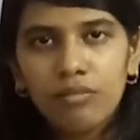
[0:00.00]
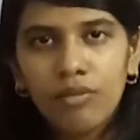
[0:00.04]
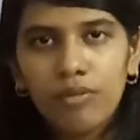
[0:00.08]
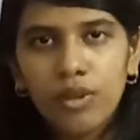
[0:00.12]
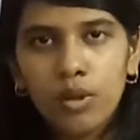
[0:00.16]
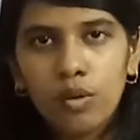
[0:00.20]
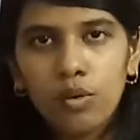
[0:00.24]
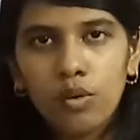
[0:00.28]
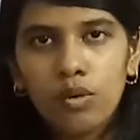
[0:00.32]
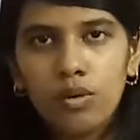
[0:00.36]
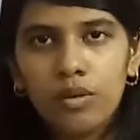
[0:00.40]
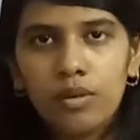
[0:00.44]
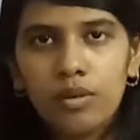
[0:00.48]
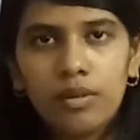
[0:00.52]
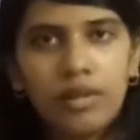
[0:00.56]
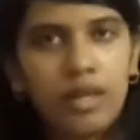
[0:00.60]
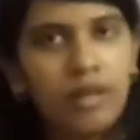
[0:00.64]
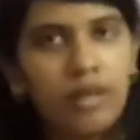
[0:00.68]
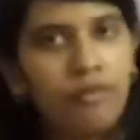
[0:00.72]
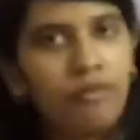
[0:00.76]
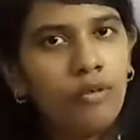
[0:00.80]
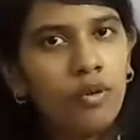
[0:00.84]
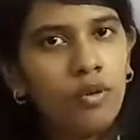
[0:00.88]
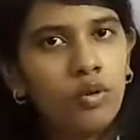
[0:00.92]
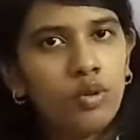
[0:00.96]
we know that
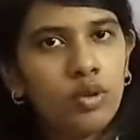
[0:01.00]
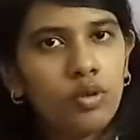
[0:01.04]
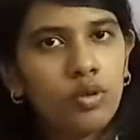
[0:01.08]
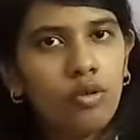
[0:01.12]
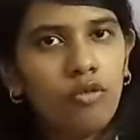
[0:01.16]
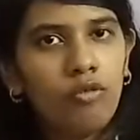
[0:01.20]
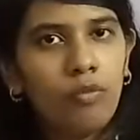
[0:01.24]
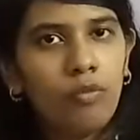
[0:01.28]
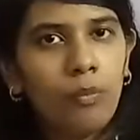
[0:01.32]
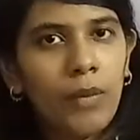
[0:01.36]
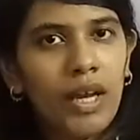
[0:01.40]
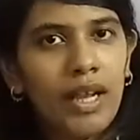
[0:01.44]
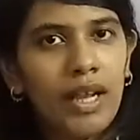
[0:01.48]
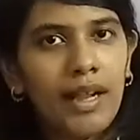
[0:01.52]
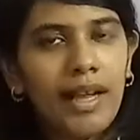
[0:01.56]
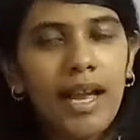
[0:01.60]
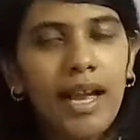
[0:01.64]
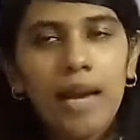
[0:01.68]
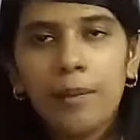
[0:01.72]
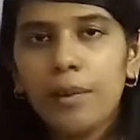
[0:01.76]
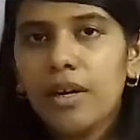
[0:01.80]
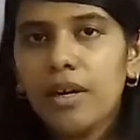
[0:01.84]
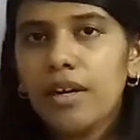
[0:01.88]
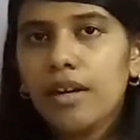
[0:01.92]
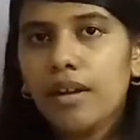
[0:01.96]
fusion of male
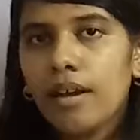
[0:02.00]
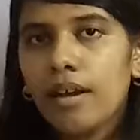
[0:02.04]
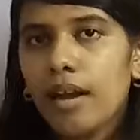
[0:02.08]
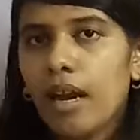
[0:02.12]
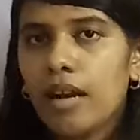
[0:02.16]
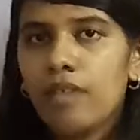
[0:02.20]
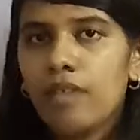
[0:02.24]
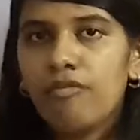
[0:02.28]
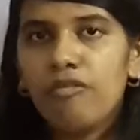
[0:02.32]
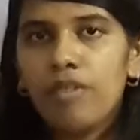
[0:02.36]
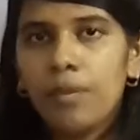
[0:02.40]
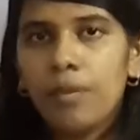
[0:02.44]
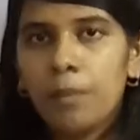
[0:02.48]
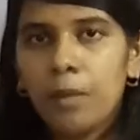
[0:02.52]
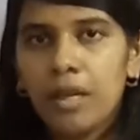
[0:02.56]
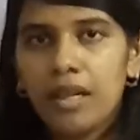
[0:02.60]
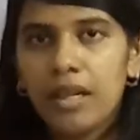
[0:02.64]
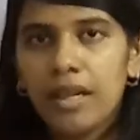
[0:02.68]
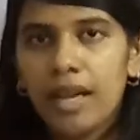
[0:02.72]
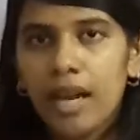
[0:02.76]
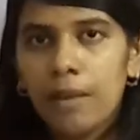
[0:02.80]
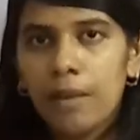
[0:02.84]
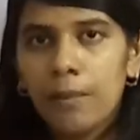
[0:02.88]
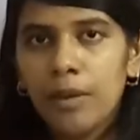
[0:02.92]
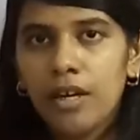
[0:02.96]
gamete and female
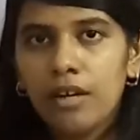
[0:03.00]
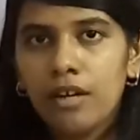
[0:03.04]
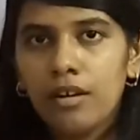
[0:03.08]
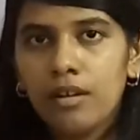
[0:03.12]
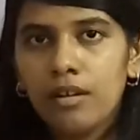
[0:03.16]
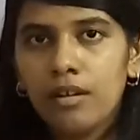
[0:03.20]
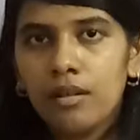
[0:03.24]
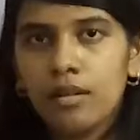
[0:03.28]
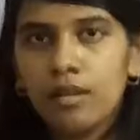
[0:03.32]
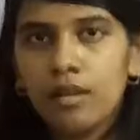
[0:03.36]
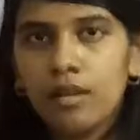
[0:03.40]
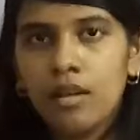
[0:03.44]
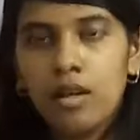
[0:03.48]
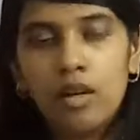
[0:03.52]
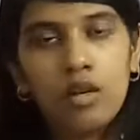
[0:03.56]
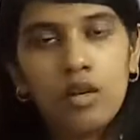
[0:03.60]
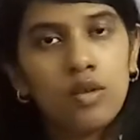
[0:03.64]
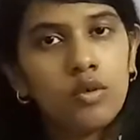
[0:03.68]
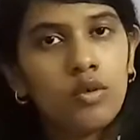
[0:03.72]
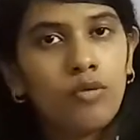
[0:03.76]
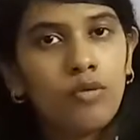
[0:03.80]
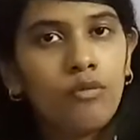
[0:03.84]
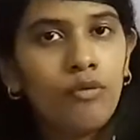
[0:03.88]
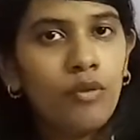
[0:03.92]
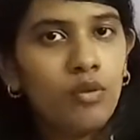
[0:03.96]
gamete.
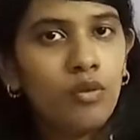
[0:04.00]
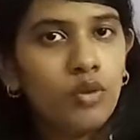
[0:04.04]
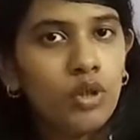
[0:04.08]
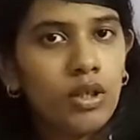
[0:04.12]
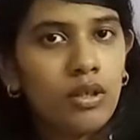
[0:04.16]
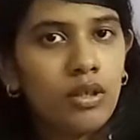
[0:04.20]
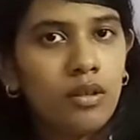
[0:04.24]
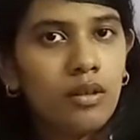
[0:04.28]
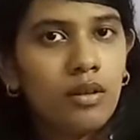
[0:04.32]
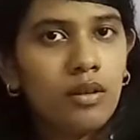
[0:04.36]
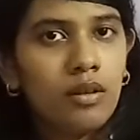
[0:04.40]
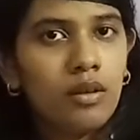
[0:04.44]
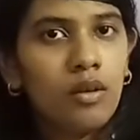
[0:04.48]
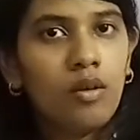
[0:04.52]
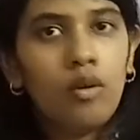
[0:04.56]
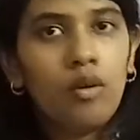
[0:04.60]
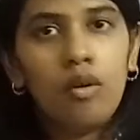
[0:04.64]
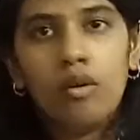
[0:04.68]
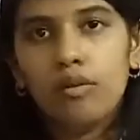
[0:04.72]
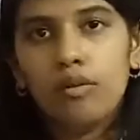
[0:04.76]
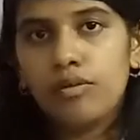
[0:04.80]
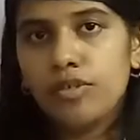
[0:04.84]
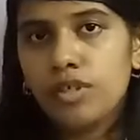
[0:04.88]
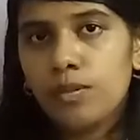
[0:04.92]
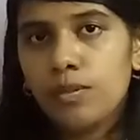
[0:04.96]
So fusion
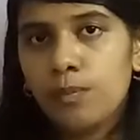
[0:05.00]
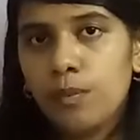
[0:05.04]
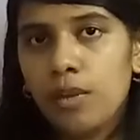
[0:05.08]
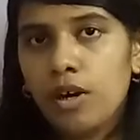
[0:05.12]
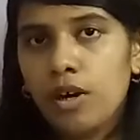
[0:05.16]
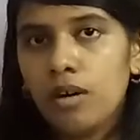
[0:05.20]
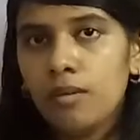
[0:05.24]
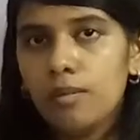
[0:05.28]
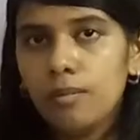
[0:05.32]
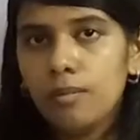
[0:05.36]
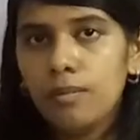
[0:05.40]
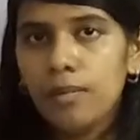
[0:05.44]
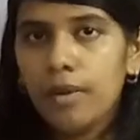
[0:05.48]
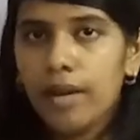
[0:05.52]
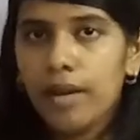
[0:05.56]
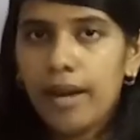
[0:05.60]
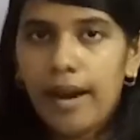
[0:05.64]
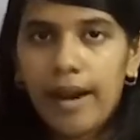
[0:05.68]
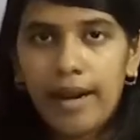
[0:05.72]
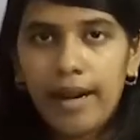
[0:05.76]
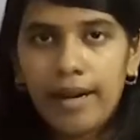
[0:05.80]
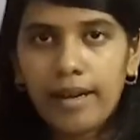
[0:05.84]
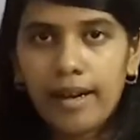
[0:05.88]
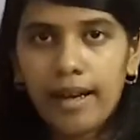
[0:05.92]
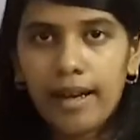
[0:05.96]
of sperm
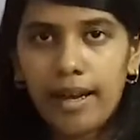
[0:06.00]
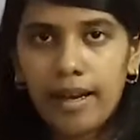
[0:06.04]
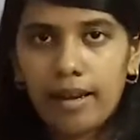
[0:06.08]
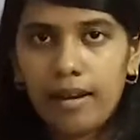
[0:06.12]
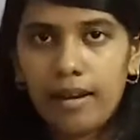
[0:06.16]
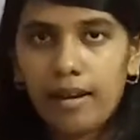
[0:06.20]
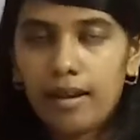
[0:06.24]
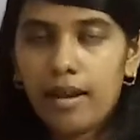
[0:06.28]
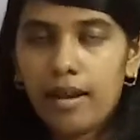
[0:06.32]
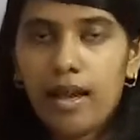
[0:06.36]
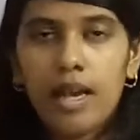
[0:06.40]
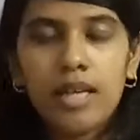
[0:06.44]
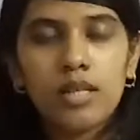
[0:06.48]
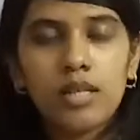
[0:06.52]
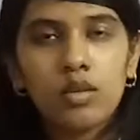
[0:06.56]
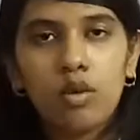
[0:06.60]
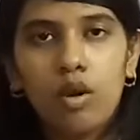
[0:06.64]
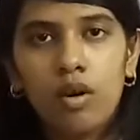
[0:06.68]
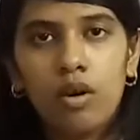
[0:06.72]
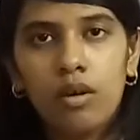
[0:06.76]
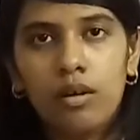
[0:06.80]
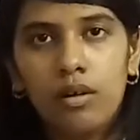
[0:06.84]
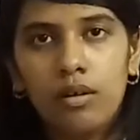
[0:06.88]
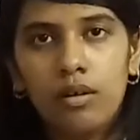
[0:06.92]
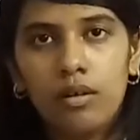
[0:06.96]
and egg has
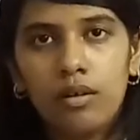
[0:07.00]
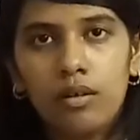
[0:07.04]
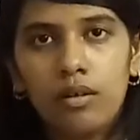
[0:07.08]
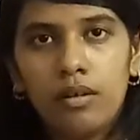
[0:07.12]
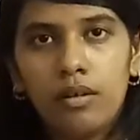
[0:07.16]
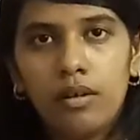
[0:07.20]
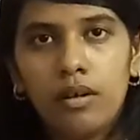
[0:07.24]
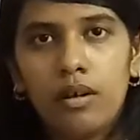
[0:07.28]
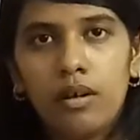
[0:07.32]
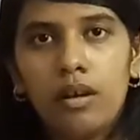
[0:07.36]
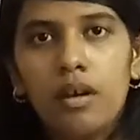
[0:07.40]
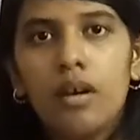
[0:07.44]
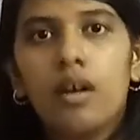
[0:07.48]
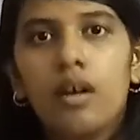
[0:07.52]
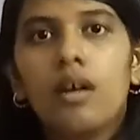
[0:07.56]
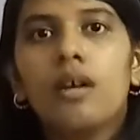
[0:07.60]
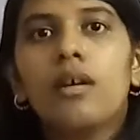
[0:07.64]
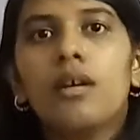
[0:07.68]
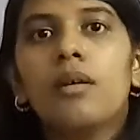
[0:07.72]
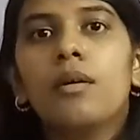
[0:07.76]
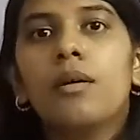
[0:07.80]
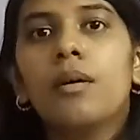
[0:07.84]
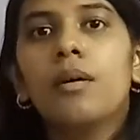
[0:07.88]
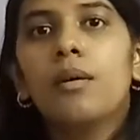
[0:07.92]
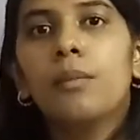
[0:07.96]
occurred.
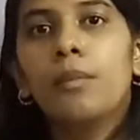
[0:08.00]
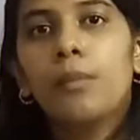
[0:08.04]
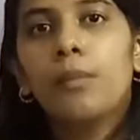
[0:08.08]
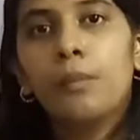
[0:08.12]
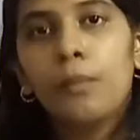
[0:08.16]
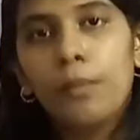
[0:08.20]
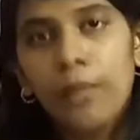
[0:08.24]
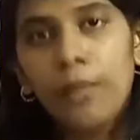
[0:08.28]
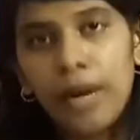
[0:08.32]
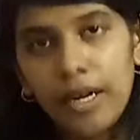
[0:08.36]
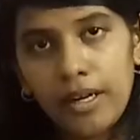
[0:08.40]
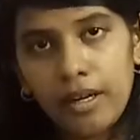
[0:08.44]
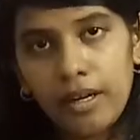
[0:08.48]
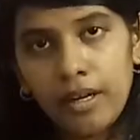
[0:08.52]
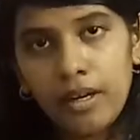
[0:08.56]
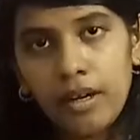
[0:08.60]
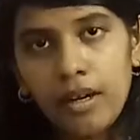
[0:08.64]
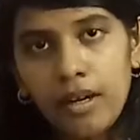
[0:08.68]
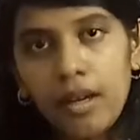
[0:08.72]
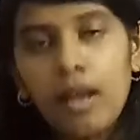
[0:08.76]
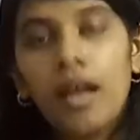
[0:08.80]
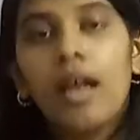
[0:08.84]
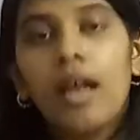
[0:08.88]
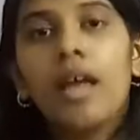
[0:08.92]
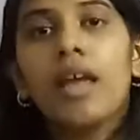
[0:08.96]
But
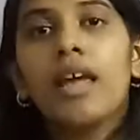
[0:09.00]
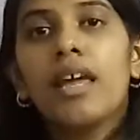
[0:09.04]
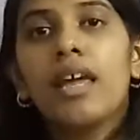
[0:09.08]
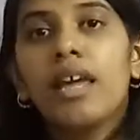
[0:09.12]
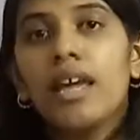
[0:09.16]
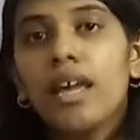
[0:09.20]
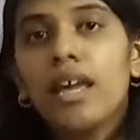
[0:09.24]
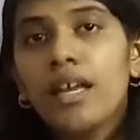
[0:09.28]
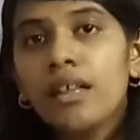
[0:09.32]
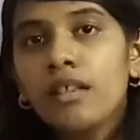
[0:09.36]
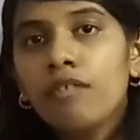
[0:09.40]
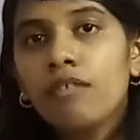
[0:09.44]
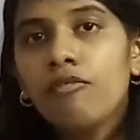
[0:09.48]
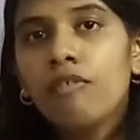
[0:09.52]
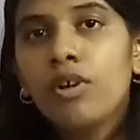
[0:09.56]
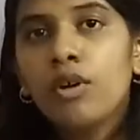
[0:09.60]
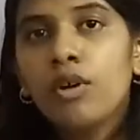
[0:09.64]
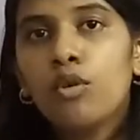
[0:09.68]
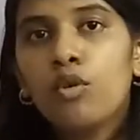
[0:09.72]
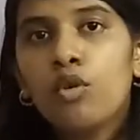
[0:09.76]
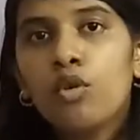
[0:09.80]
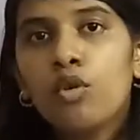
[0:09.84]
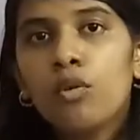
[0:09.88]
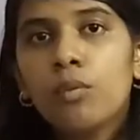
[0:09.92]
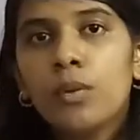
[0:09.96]
in
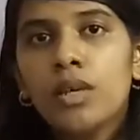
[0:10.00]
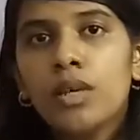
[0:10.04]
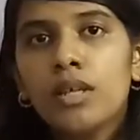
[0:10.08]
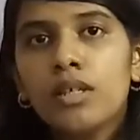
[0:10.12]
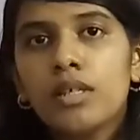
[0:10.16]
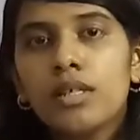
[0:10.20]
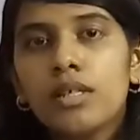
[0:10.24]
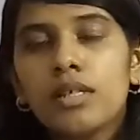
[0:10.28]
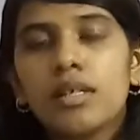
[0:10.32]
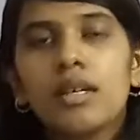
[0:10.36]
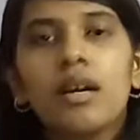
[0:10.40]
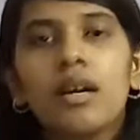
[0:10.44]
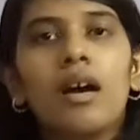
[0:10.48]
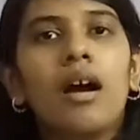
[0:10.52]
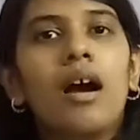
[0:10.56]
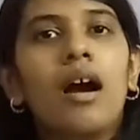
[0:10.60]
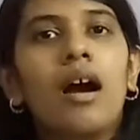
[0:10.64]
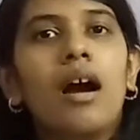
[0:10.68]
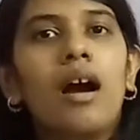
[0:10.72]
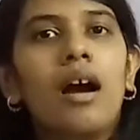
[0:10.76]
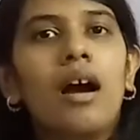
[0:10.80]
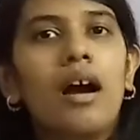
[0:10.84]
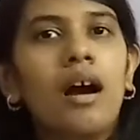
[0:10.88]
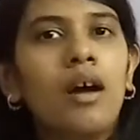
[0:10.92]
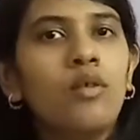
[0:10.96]
vitro means
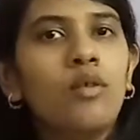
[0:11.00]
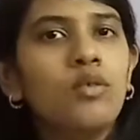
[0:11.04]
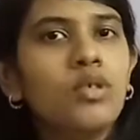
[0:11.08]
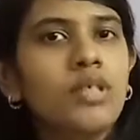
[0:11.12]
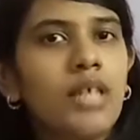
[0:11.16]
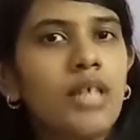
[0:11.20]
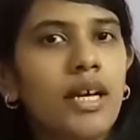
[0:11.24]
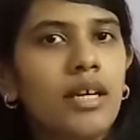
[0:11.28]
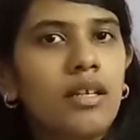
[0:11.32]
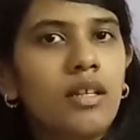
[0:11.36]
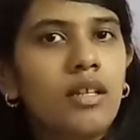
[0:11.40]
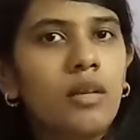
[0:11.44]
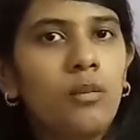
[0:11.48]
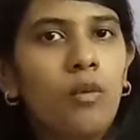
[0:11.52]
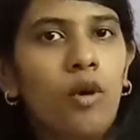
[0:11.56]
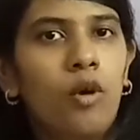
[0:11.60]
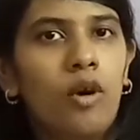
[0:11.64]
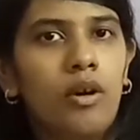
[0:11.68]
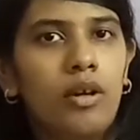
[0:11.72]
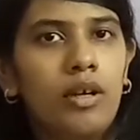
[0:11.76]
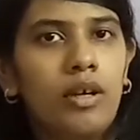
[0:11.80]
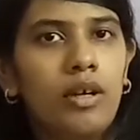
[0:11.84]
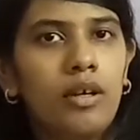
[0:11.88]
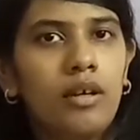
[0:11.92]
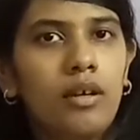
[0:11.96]
outside the
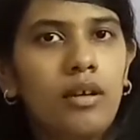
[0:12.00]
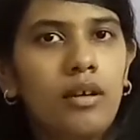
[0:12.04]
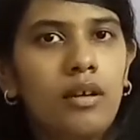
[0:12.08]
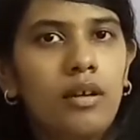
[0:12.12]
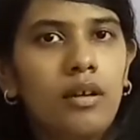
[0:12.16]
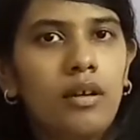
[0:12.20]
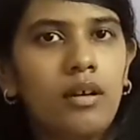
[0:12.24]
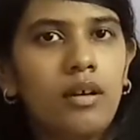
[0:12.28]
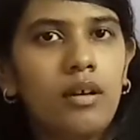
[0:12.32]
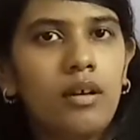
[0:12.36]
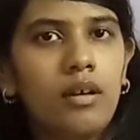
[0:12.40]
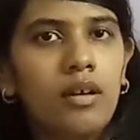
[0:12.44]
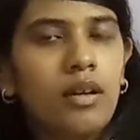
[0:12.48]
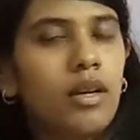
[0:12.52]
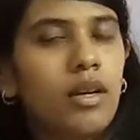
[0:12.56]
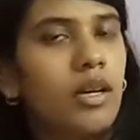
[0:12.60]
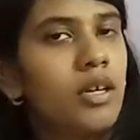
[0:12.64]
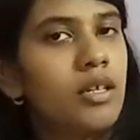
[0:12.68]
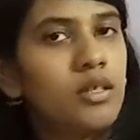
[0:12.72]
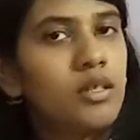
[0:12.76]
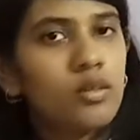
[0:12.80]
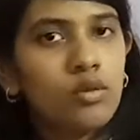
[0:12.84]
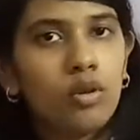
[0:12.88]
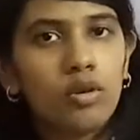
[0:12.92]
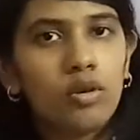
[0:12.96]
body. It
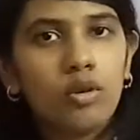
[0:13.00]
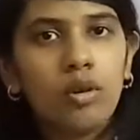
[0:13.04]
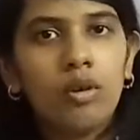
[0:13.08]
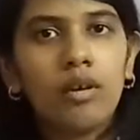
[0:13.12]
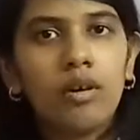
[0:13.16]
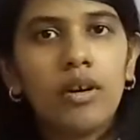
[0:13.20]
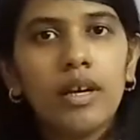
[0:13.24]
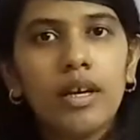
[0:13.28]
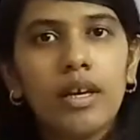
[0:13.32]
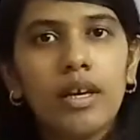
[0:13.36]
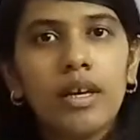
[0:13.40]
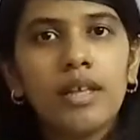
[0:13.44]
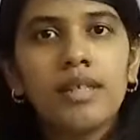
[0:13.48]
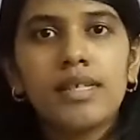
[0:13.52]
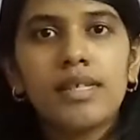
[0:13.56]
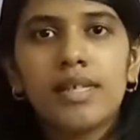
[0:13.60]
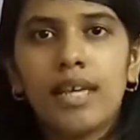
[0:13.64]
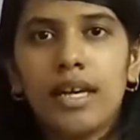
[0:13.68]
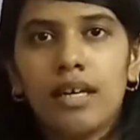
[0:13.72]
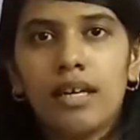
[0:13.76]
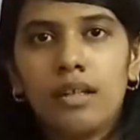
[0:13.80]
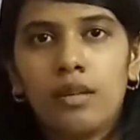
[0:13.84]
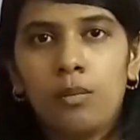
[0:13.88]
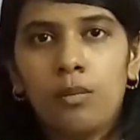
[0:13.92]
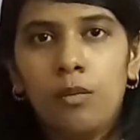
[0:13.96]
is not occurring
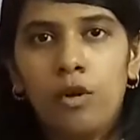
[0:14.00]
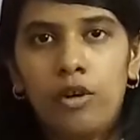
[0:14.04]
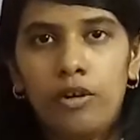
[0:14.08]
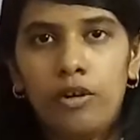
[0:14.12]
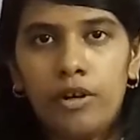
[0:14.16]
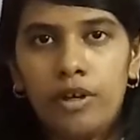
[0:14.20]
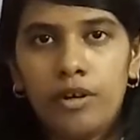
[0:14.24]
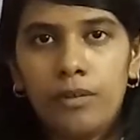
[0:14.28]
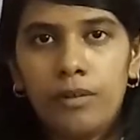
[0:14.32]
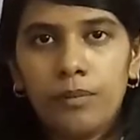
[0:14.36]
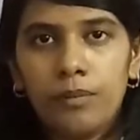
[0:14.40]
inside the body.